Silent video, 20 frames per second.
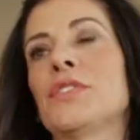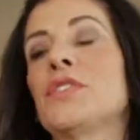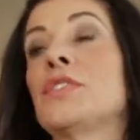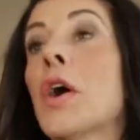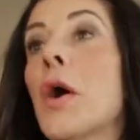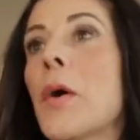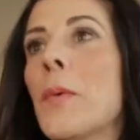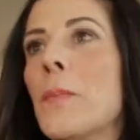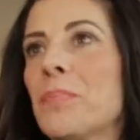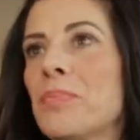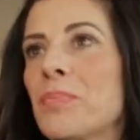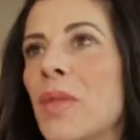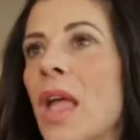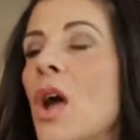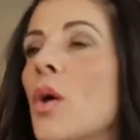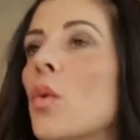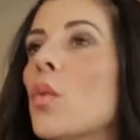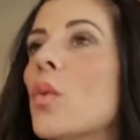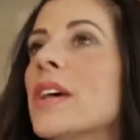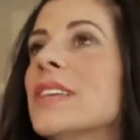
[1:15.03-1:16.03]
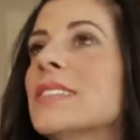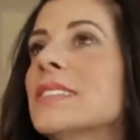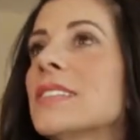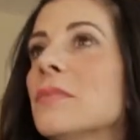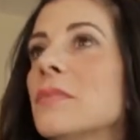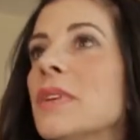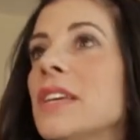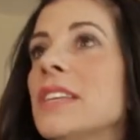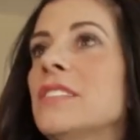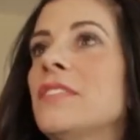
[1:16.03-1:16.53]
So
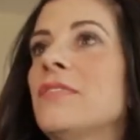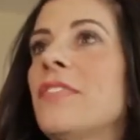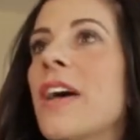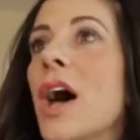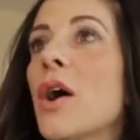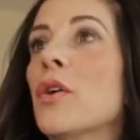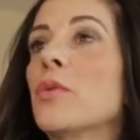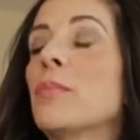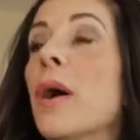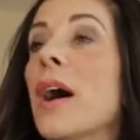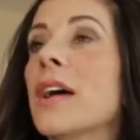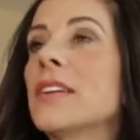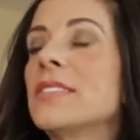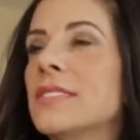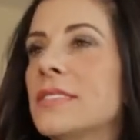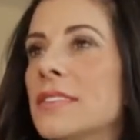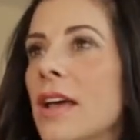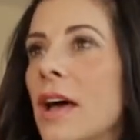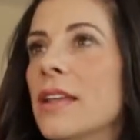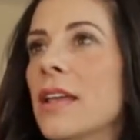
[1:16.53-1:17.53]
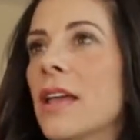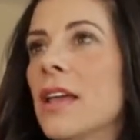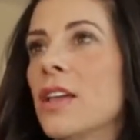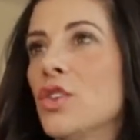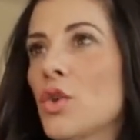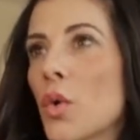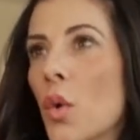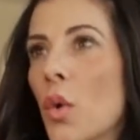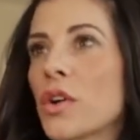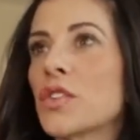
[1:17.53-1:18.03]
wisdom is found by studying
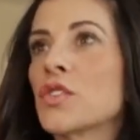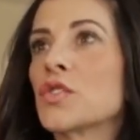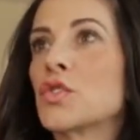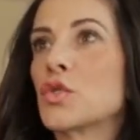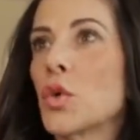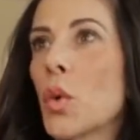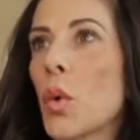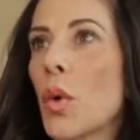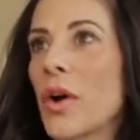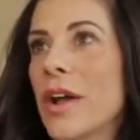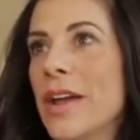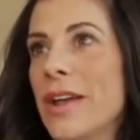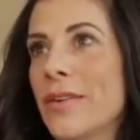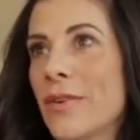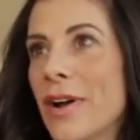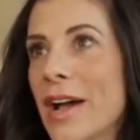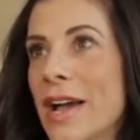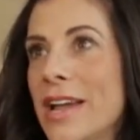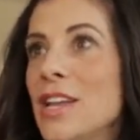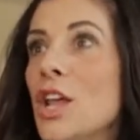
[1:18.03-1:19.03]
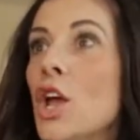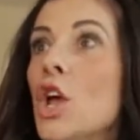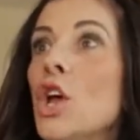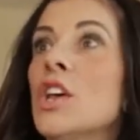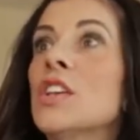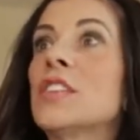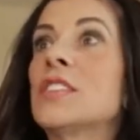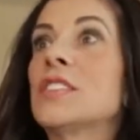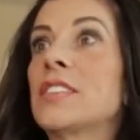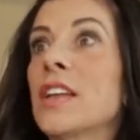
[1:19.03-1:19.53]
your story, right?
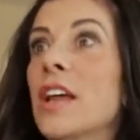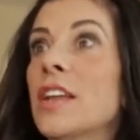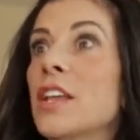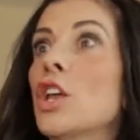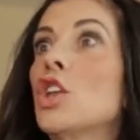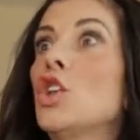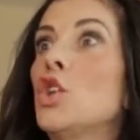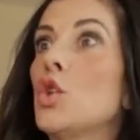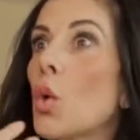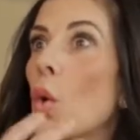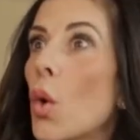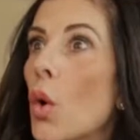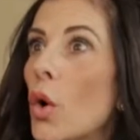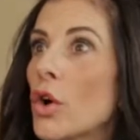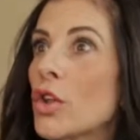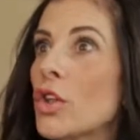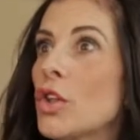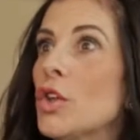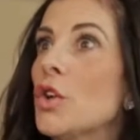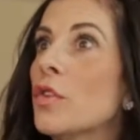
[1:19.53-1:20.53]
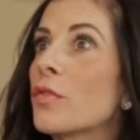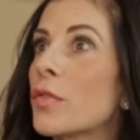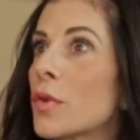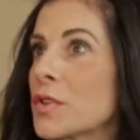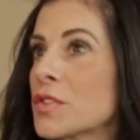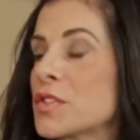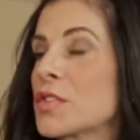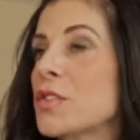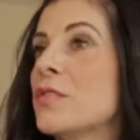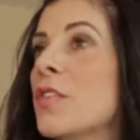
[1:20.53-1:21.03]
Studying your
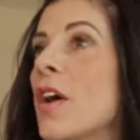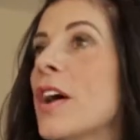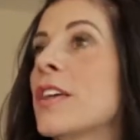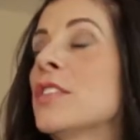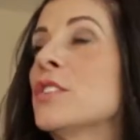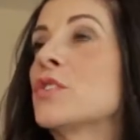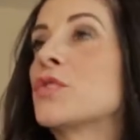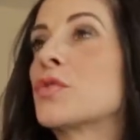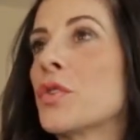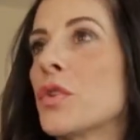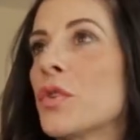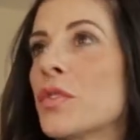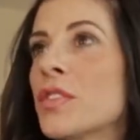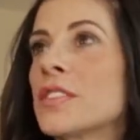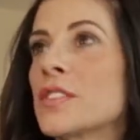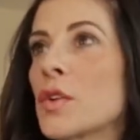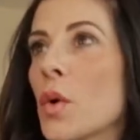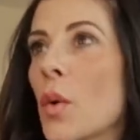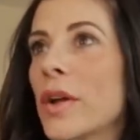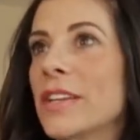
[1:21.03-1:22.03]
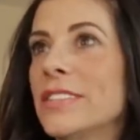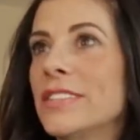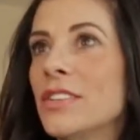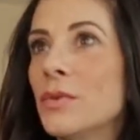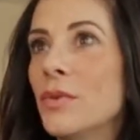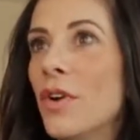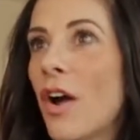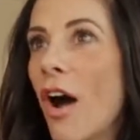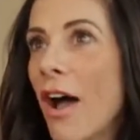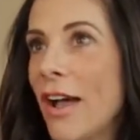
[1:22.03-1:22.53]
universe to find the truth that's going to
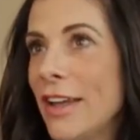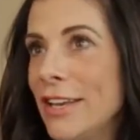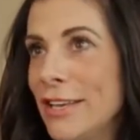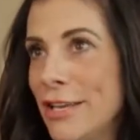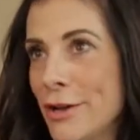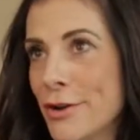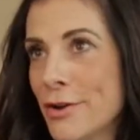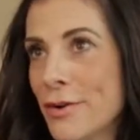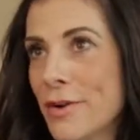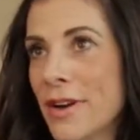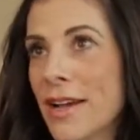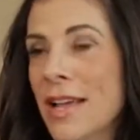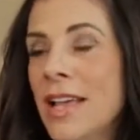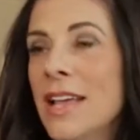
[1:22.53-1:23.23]
guide you.